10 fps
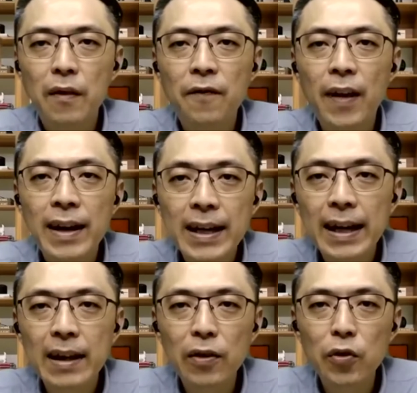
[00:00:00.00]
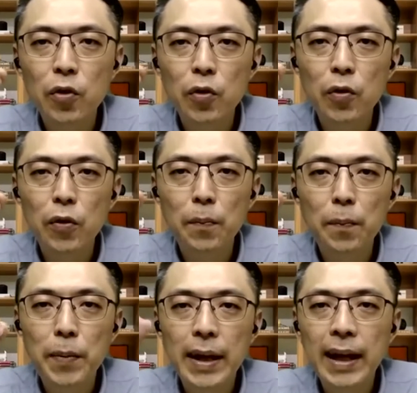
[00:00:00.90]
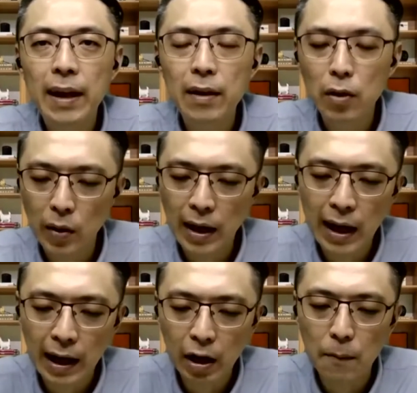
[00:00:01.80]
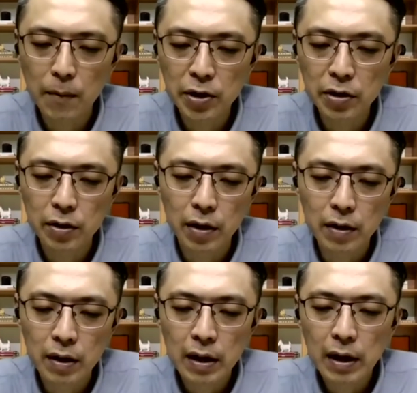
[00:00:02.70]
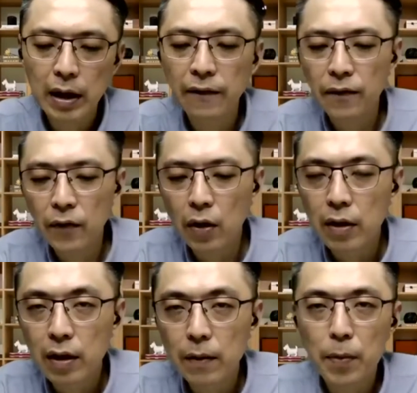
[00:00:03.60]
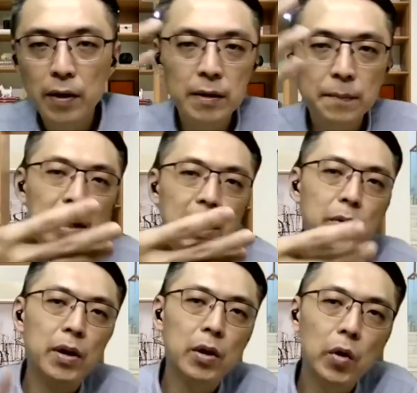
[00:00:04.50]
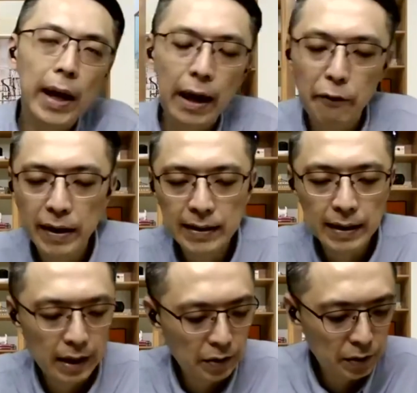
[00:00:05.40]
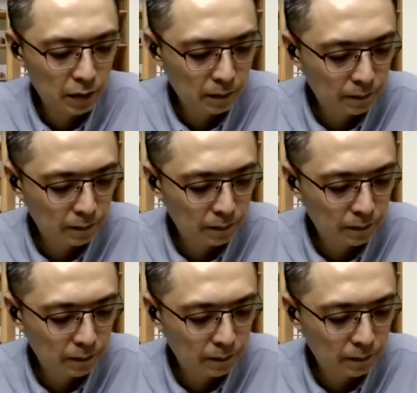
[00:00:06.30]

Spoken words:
funding to begin looking at commercial or not? If not, possibly you want to look at residential.